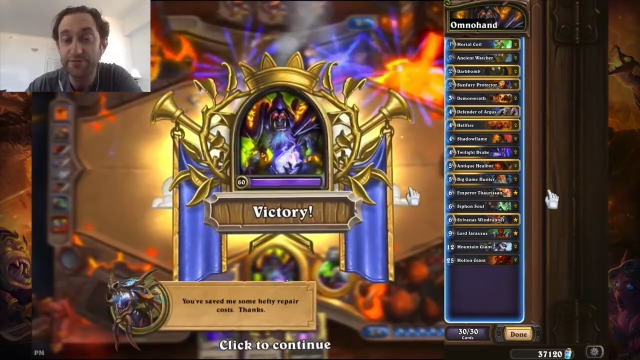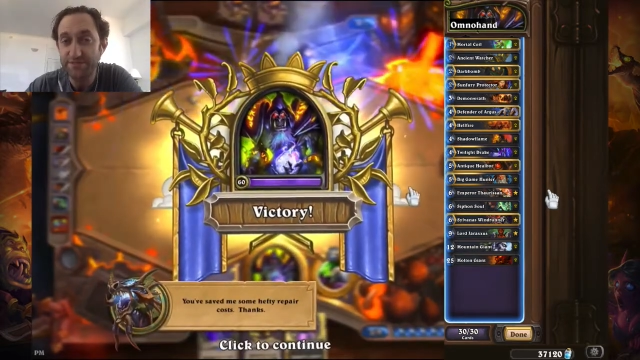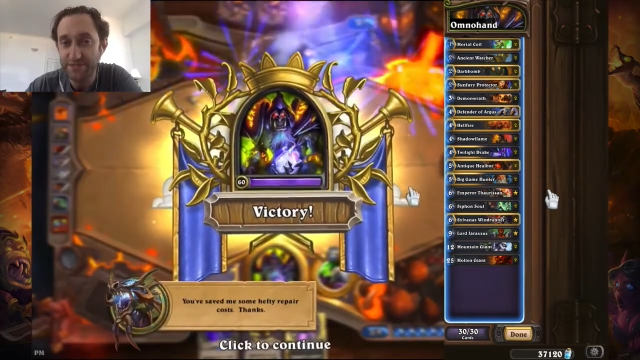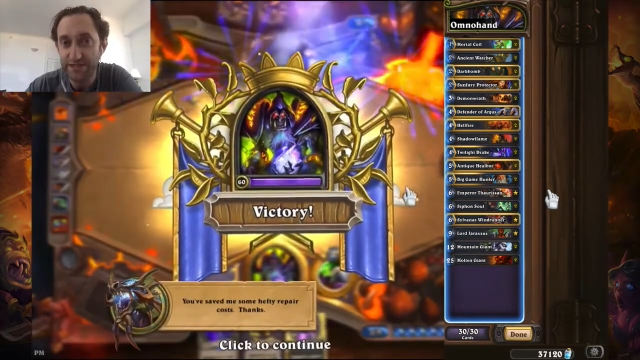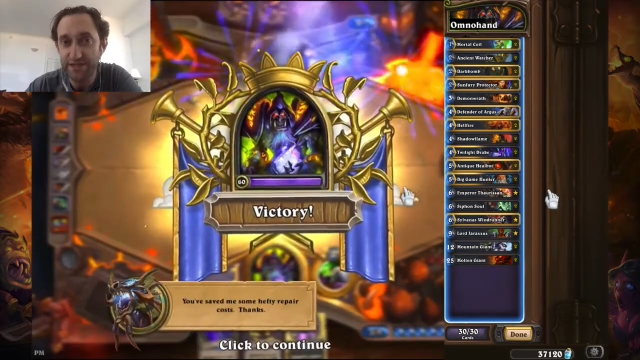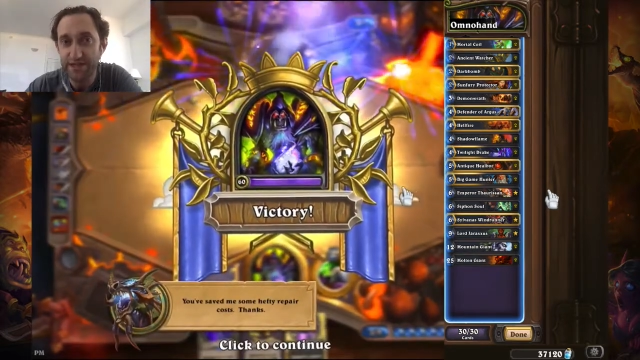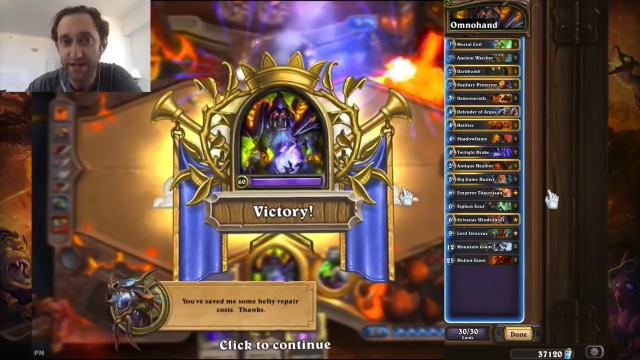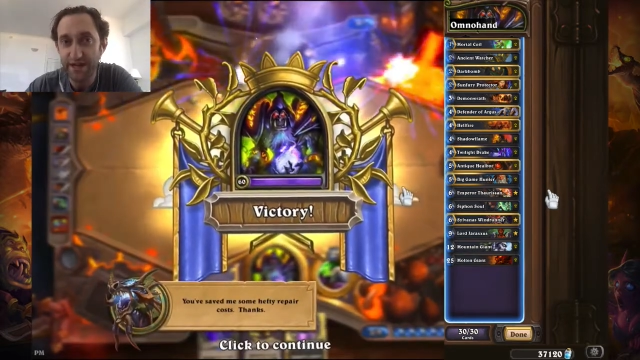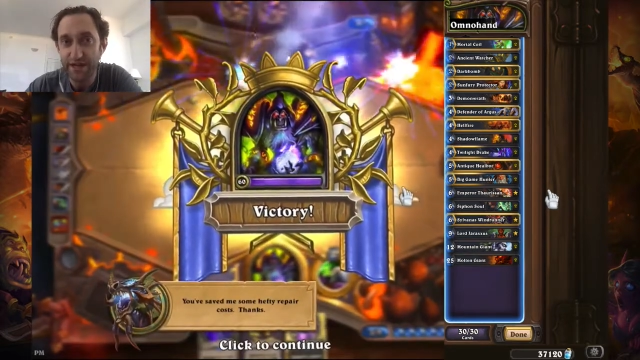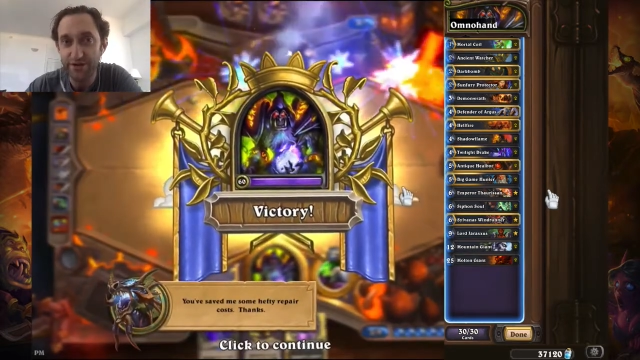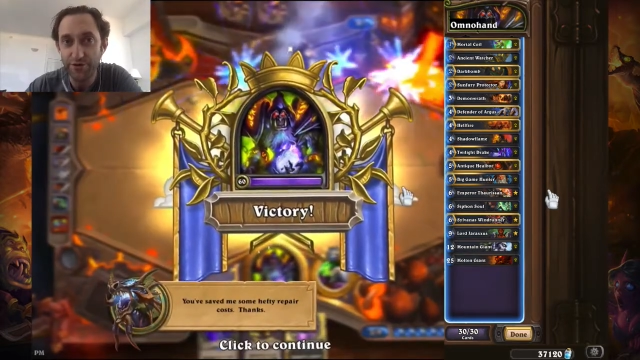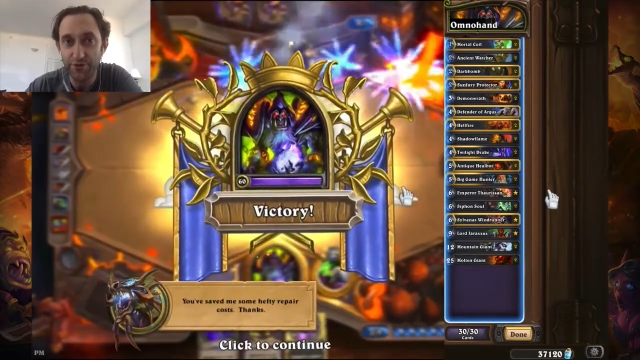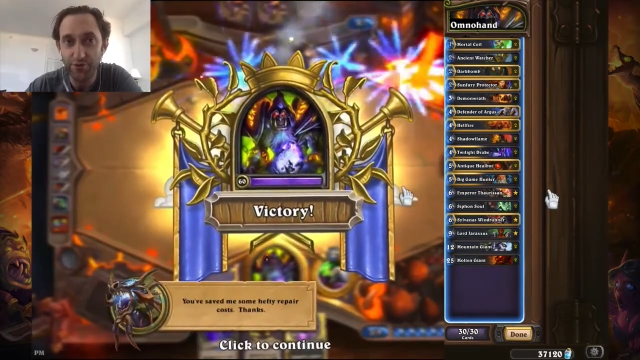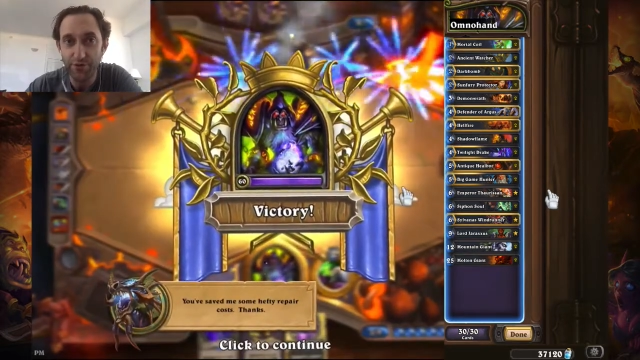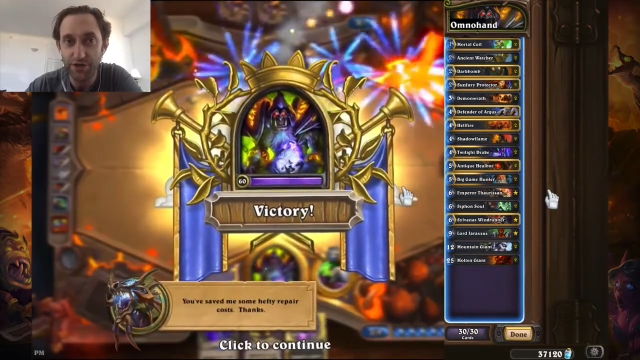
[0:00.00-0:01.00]
of taking out
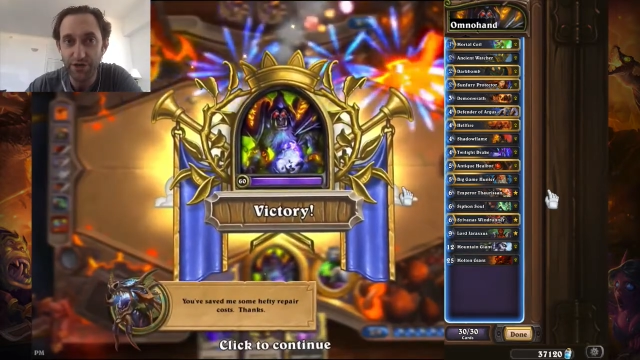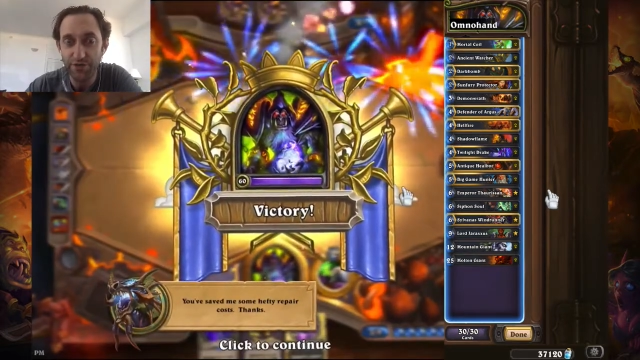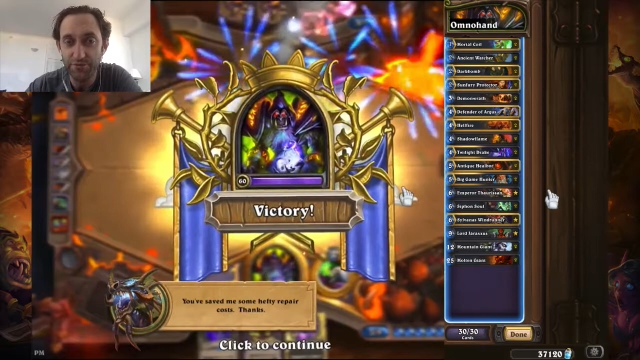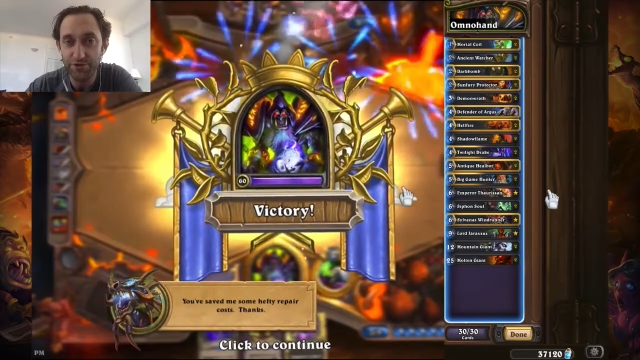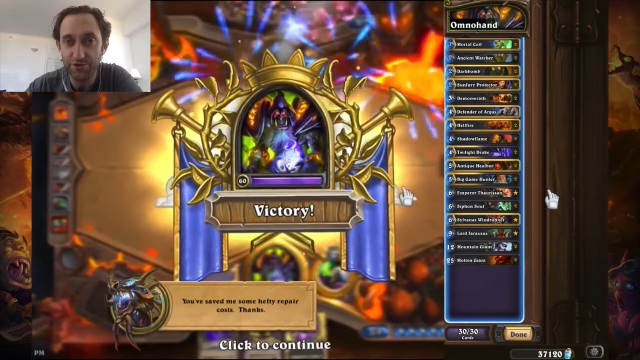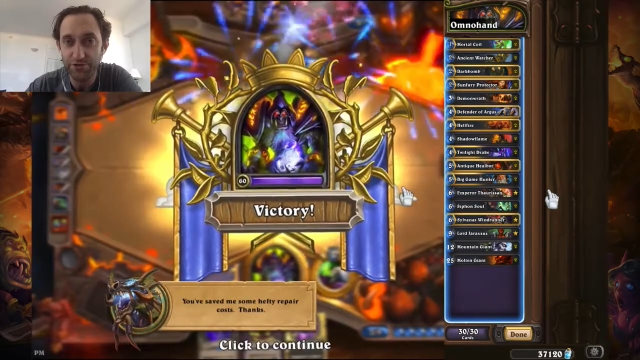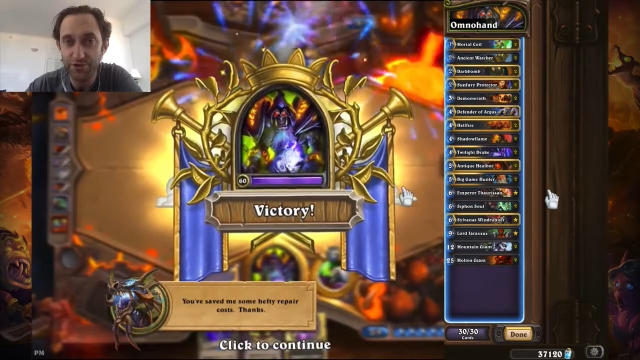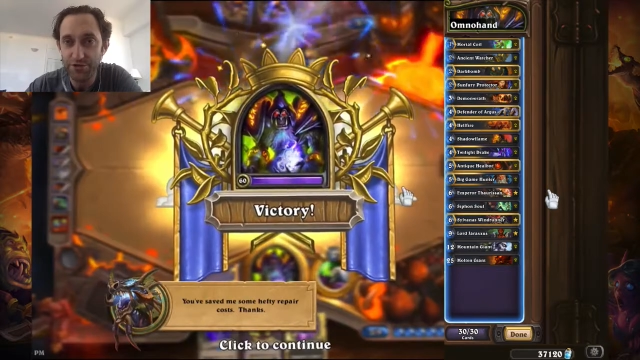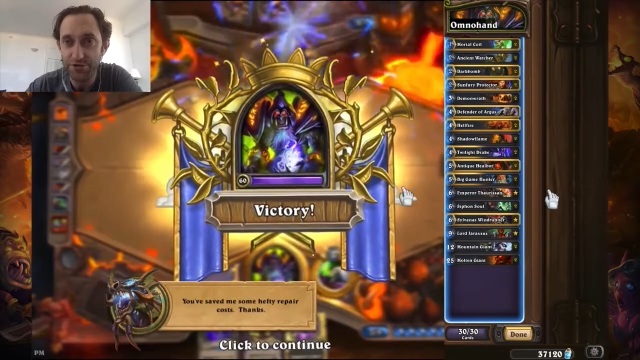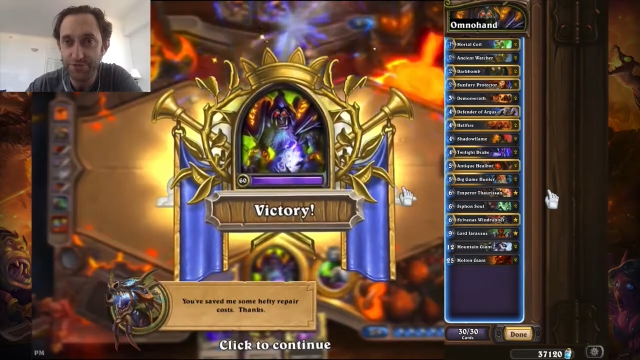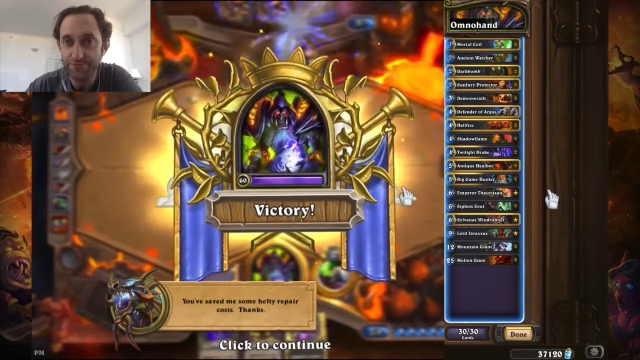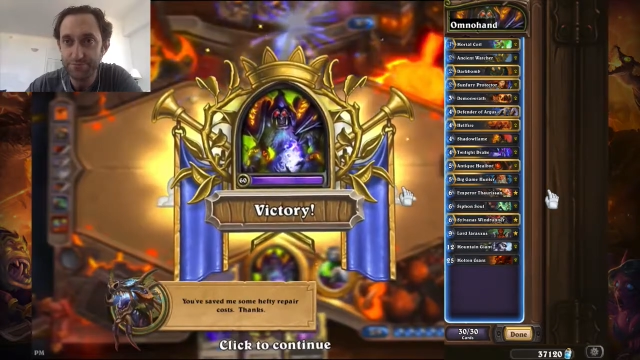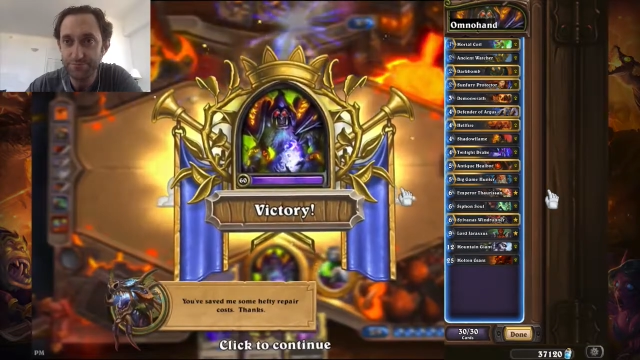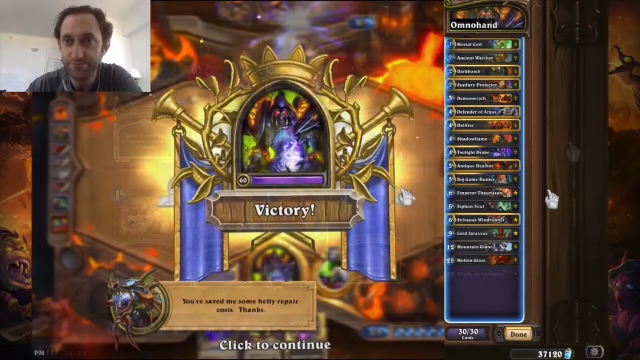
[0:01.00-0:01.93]
Heroic Omnotron.